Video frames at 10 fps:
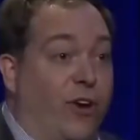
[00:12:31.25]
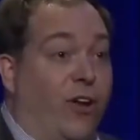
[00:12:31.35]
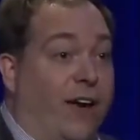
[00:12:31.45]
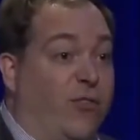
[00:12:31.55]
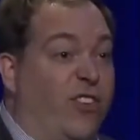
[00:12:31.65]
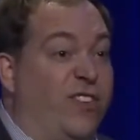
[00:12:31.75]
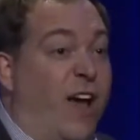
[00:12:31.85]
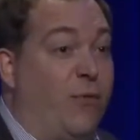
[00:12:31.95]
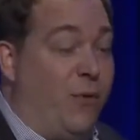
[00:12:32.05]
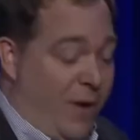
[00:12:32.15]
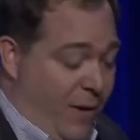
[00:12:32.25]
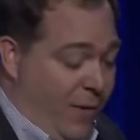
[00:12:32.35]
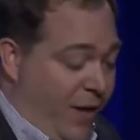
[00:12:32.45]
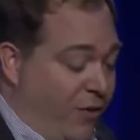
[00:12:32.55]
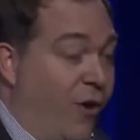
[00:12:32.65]
and a lot of stuff
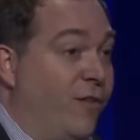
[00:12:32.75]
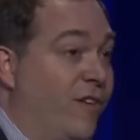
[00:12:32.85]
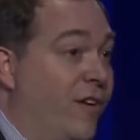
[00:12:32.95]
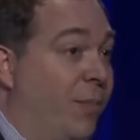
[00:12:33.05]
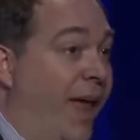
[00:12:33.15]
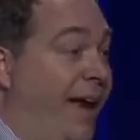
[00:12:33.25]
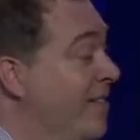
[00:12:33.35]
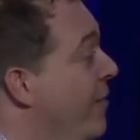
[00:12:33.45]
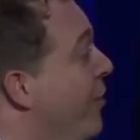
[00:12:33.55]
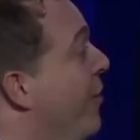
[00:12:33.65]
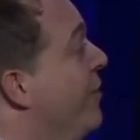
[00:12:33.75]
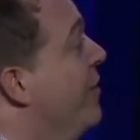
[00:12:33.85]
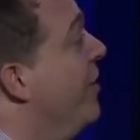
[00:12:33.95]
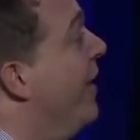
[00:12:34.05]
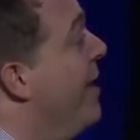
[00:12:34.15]
that turns into planets and turns
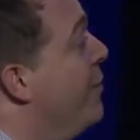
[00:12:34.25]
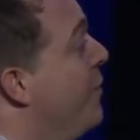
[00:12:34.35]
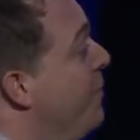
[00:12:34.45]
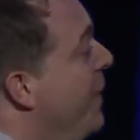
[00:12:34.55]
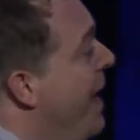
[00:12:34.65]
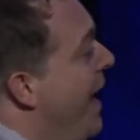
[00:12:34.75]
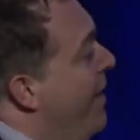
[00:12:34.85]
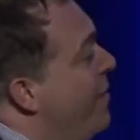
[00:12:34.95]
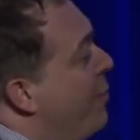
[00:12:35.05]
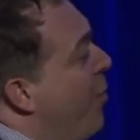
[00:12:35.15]
into life. And this